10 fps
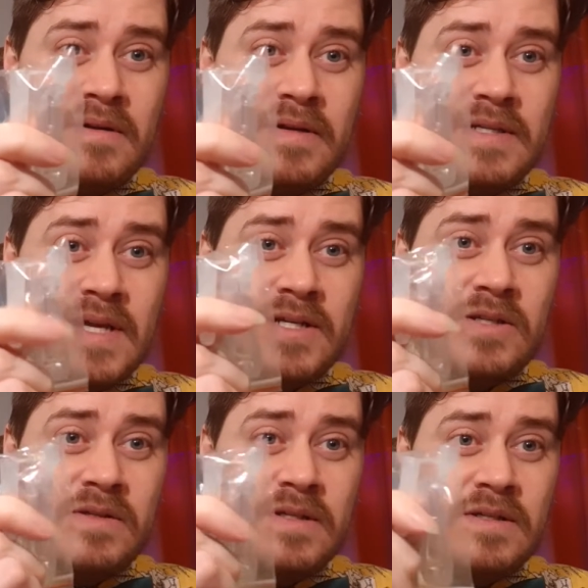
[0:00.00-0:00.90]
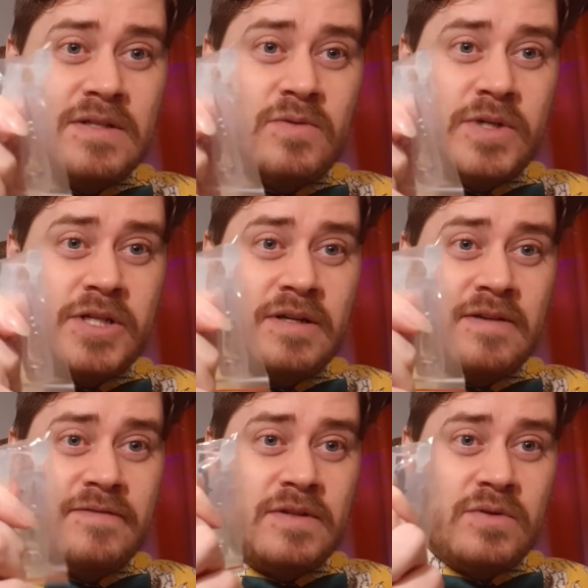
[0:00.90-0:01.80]
is actually squishy
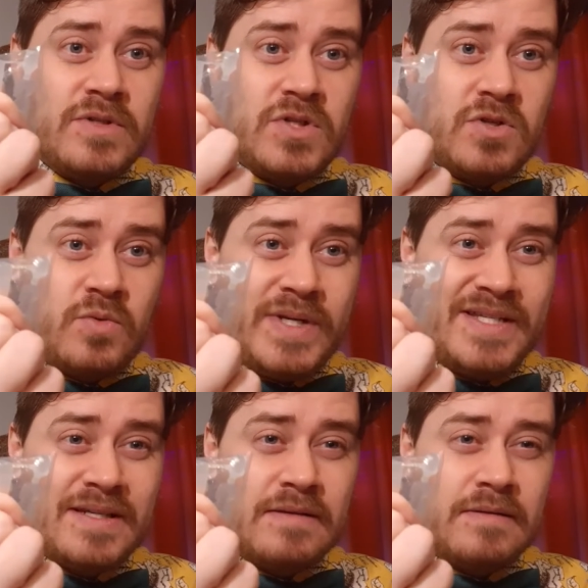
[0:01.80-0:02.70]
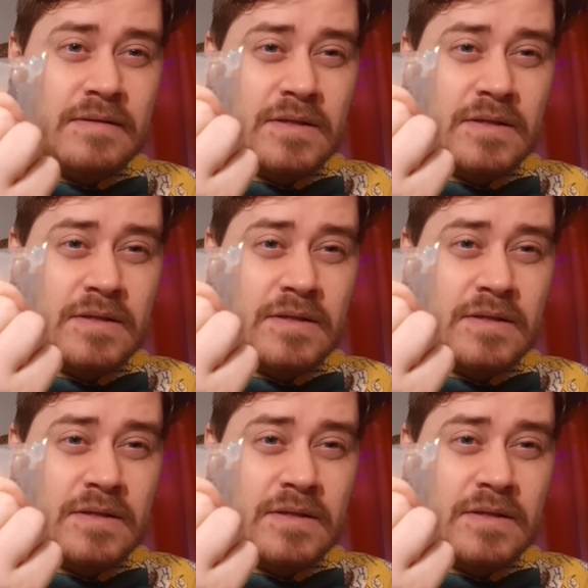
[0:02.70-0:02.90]
enough that you can squeeze it